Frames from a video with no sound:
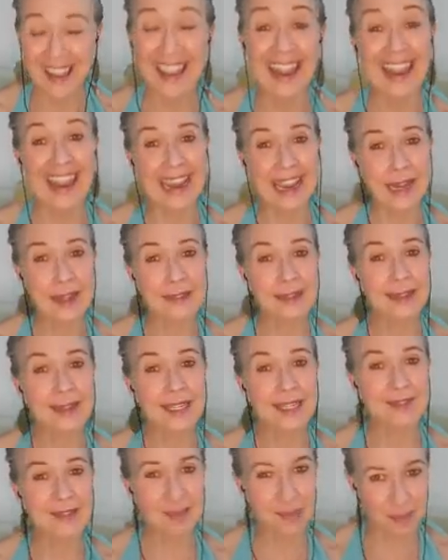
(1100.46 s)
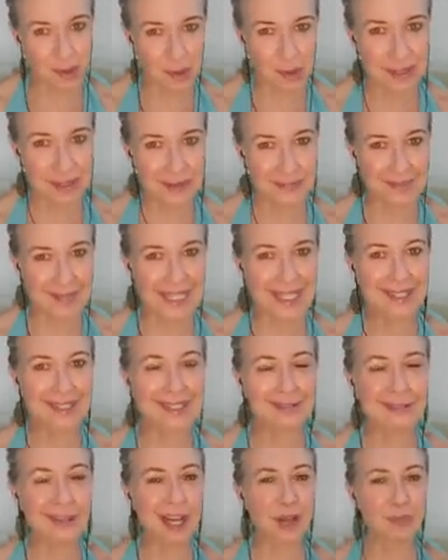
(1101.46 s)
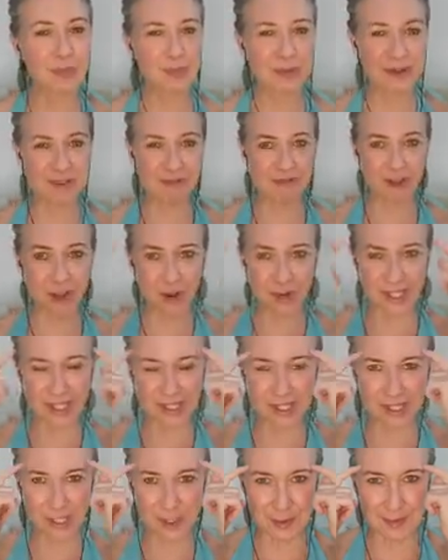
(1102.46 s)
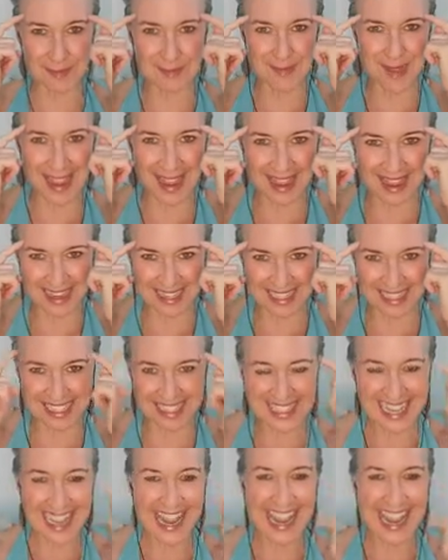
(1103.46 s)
and even boredom, because it'll help refocus your mind